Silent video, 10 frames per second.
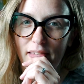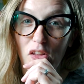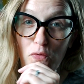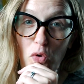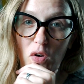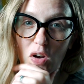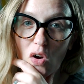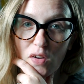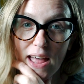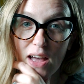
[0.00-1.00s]
It's 4
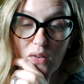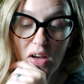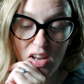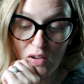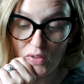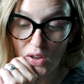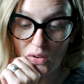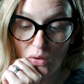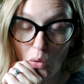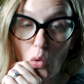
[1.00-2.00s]
o'clock now and I've
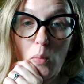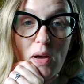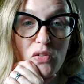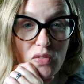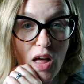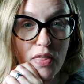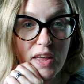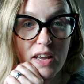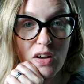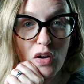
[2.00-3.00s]
done almost
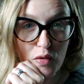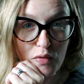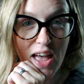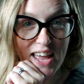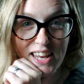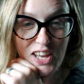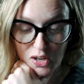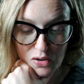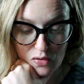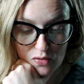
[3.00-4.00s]
nothing of any
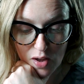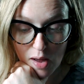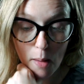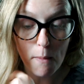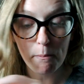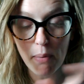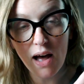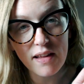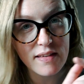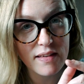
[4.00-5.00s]
use,
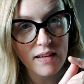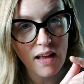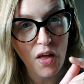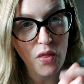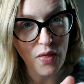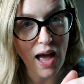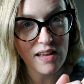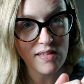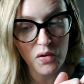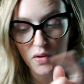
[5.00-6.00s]
but that
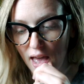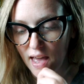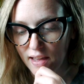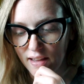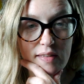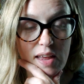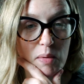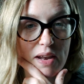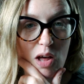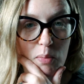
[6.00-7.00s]
is okay.
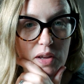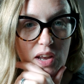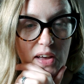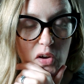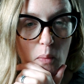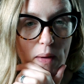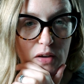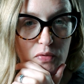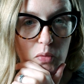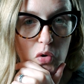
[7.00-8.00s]
Tim and Albie and I got back from